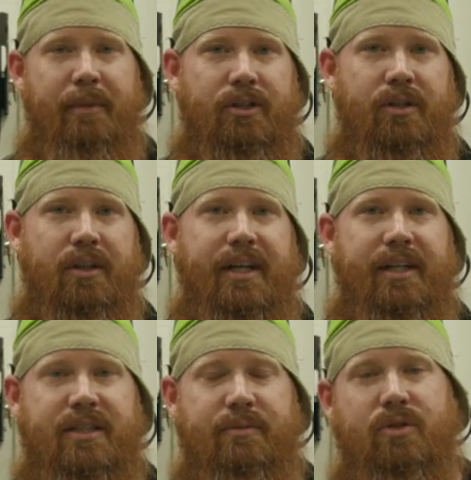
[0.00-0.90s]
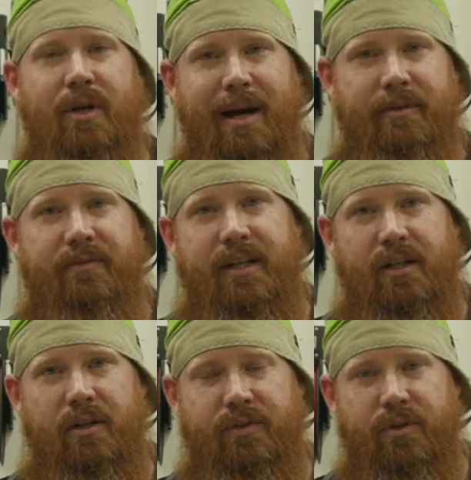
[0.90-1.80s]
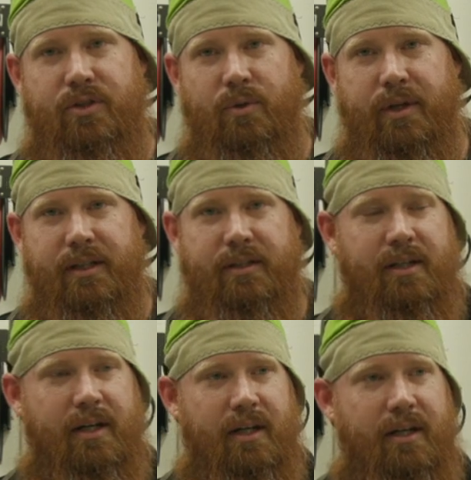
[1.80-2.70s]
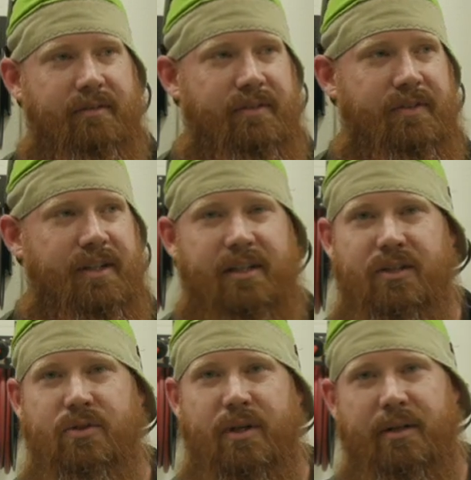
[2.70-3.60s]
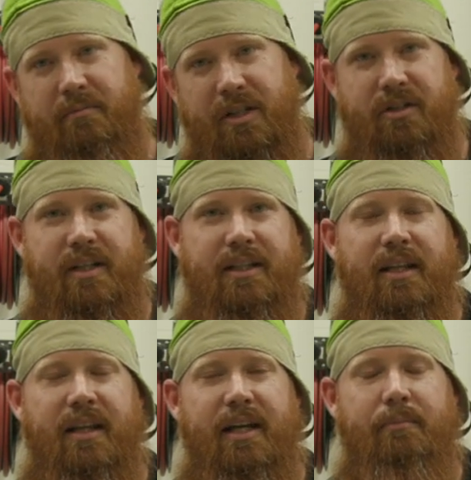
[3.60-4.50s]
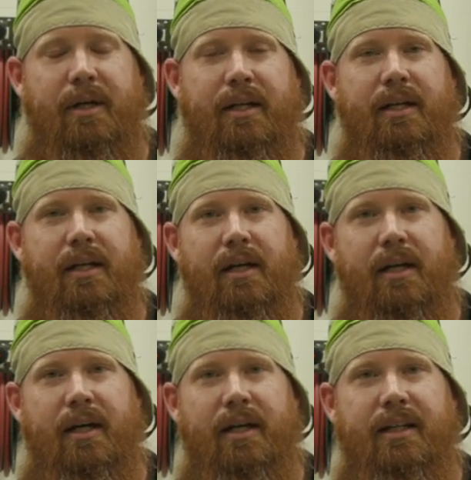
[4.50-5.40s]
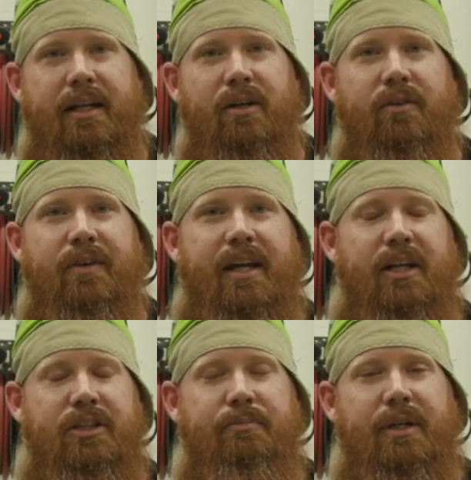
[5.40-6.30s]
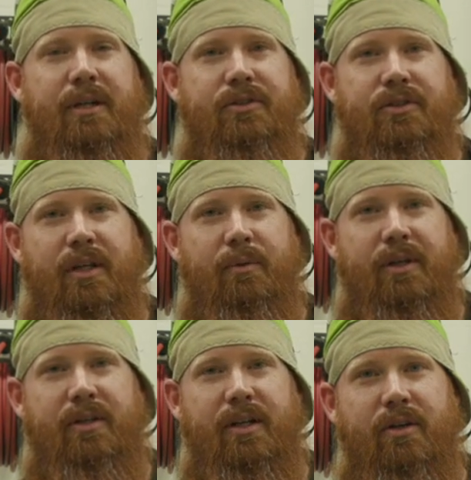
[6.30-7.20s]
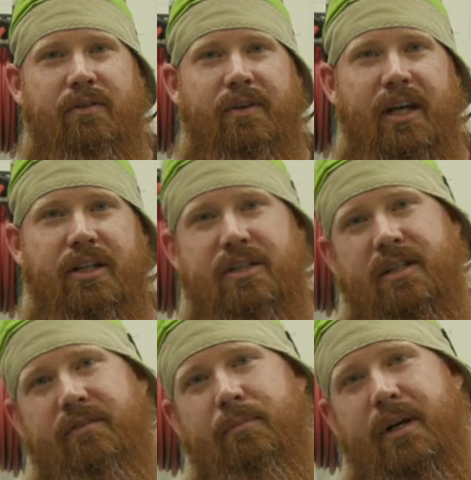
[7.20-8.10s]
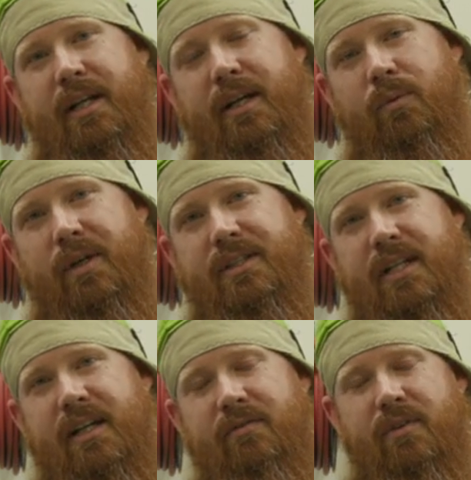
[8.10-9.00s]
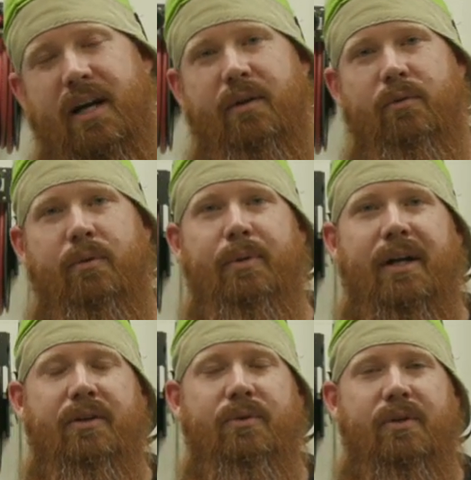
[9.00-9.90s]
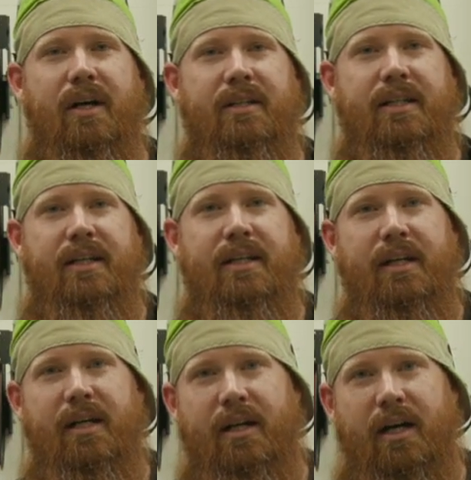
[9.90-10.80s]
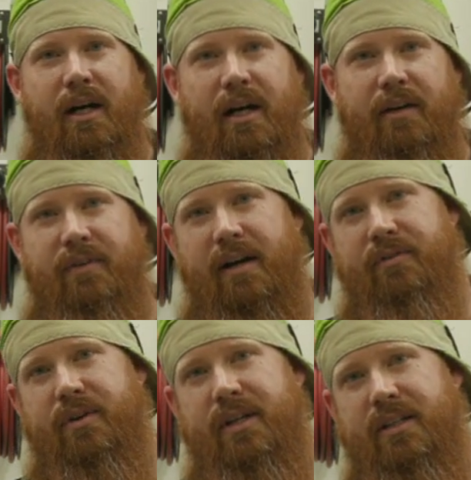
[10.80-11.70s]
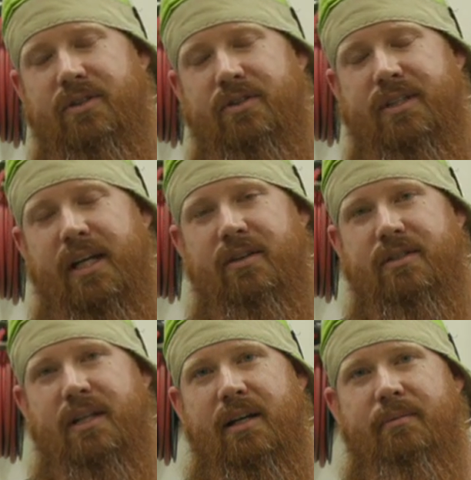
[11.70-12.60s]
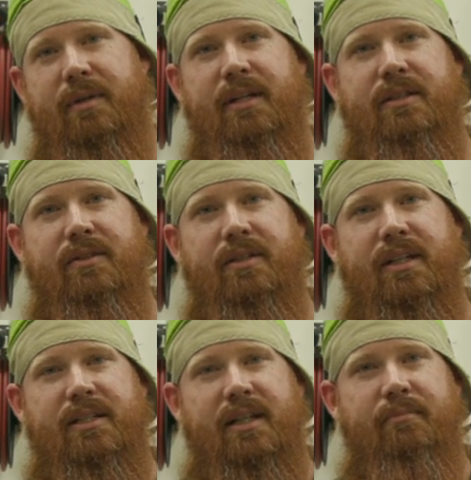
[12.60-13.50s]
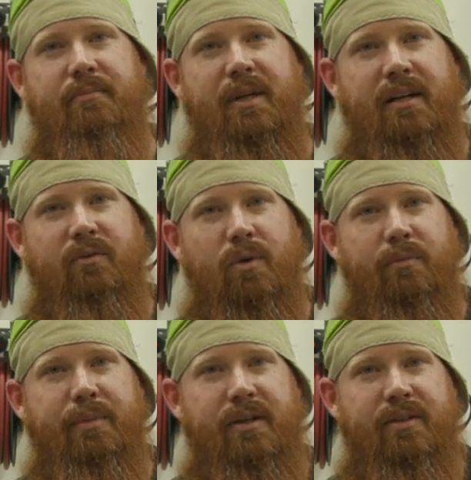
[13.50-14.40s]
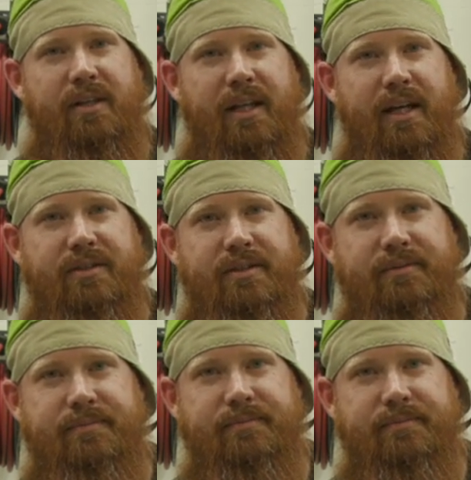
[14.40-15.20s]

Make sure to like and subscribe the video if you enjoyed it. Uh, even if you didn't enjoy it, make sure to hit that like button. Uh, hit that notification bell so that way you'll get notifications every Monday, Wednesday, and Friday when we put out new content uh, at five thirty Eastern Standard Time. And until next time, make every weld better than your last.